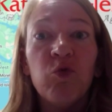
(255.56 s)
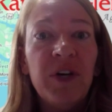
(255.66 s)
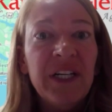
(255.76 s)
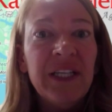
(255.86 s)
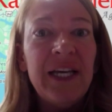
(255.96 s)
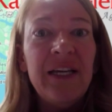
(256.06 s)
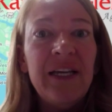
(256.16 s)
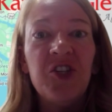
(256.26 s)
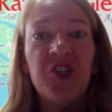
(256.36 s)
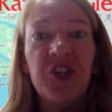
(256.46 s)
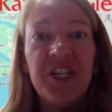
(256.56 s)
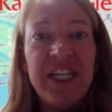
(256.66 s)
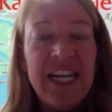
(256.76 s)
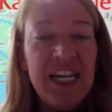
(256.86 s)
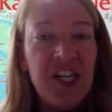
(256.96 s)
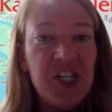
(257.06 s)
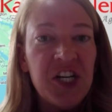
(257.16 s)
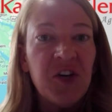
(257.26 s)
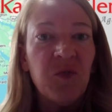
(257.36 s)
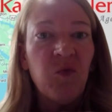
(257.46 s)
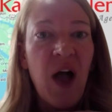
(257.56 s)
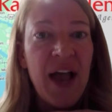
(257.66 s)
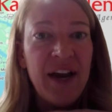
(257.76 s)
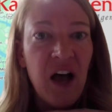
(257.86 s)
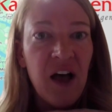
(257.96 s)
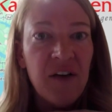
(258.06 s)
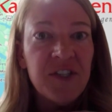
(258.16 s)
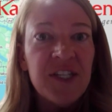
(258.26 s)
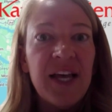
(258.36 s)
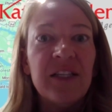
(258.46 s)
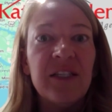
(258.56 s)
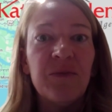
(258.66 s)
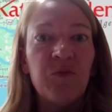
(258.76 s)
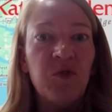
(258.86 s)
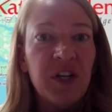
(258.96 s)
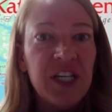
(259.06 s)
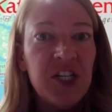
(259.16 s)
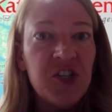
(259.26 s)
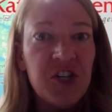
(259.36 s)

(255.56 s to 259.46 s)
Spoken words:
really strategic write-offs and some really strategic